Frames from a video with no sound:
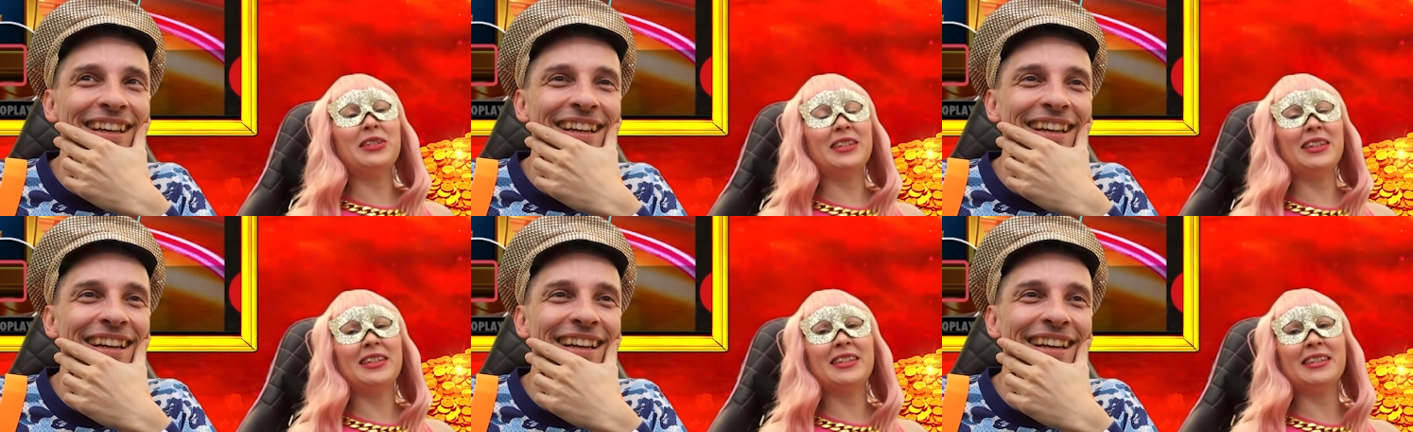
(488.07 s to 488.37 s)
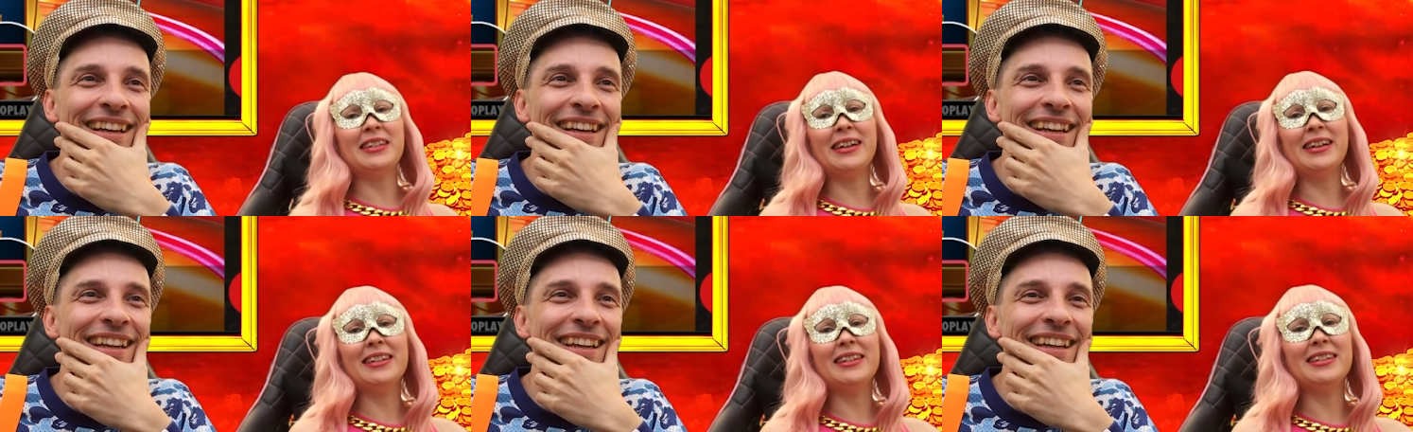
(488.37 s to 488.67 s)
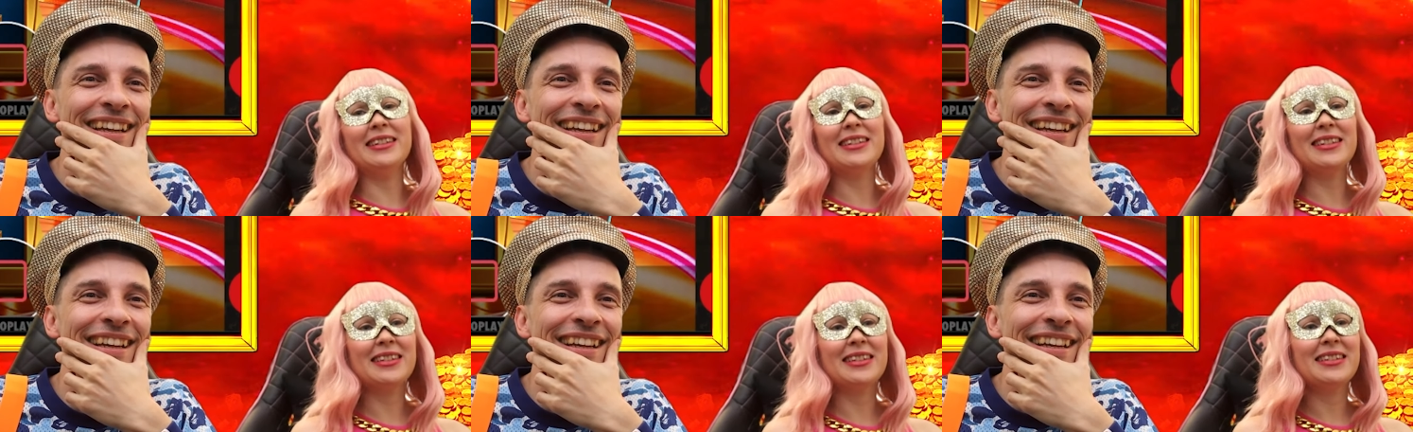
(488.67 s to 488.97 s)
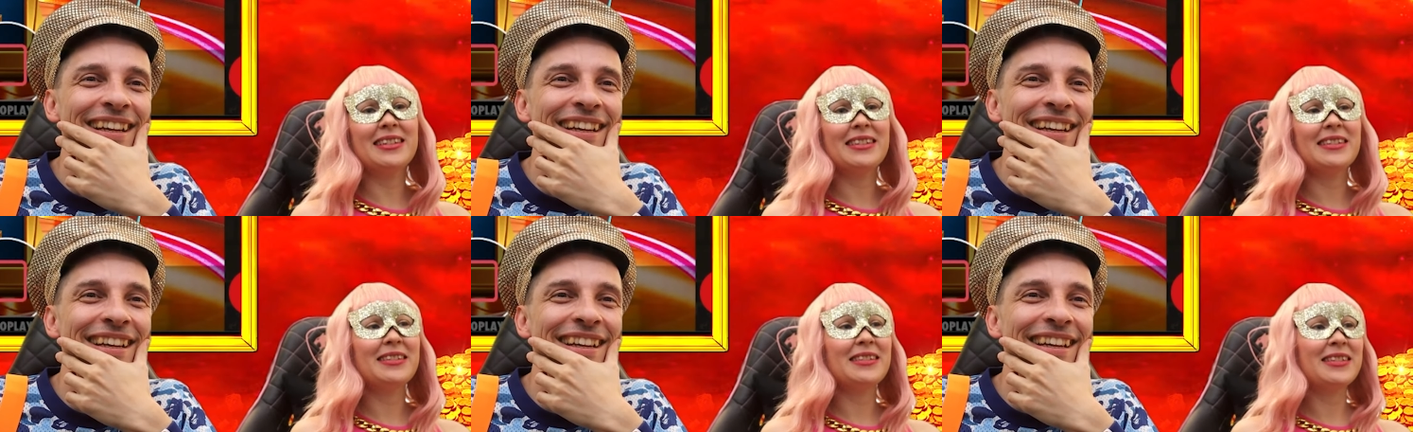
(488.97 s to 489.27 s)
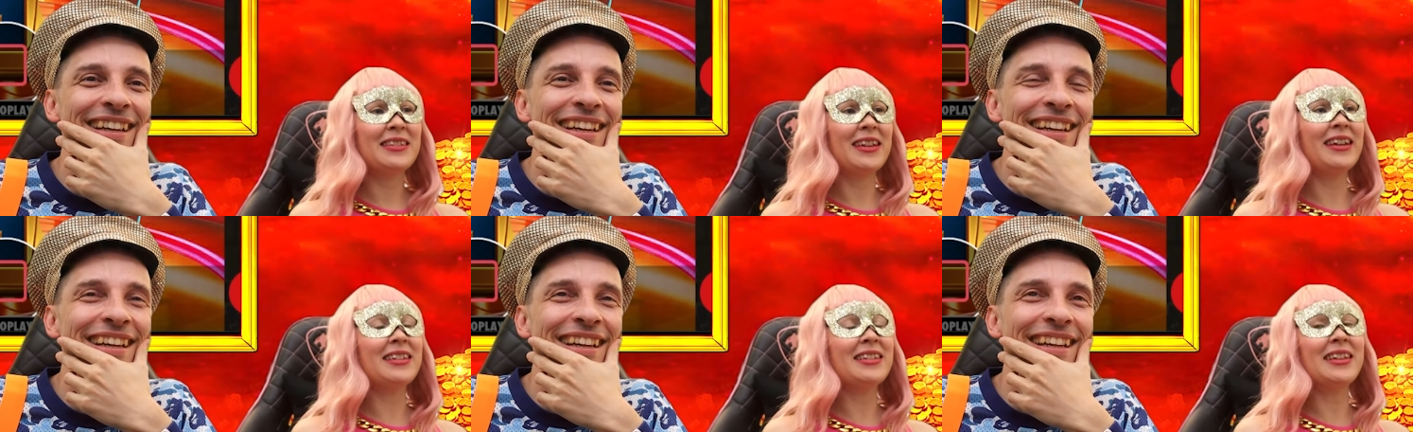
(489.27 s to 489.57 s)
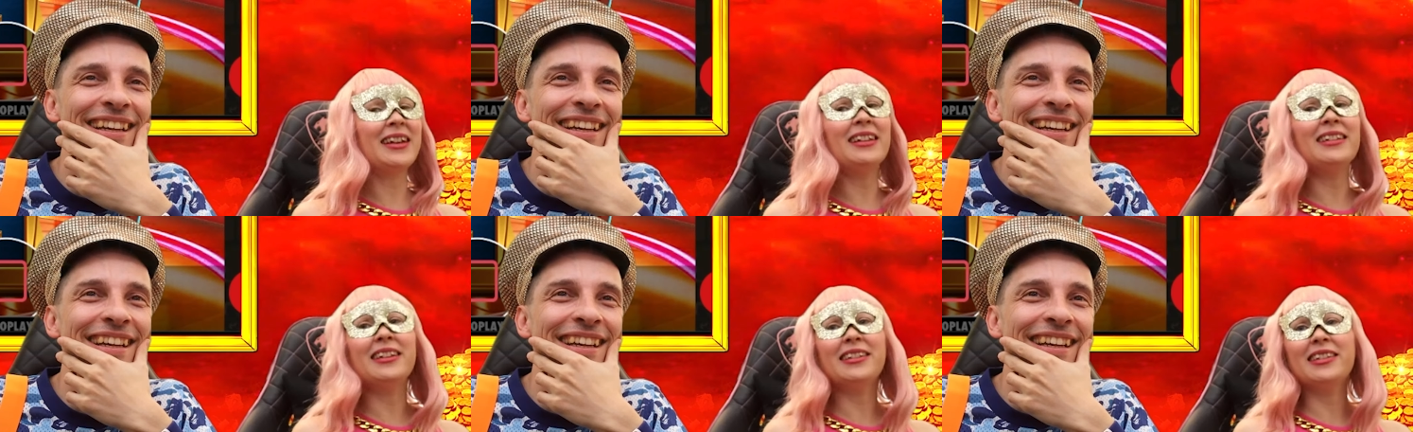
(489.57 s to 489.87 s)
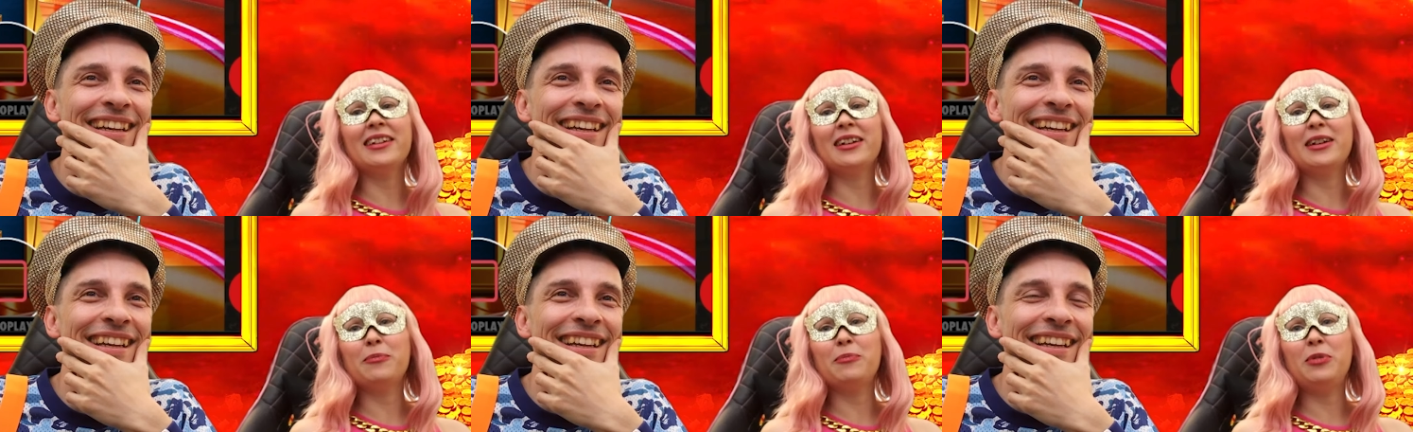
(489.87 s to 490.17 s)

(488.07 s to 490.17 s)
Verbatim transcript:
Speaker 1: sit silent. Silent like a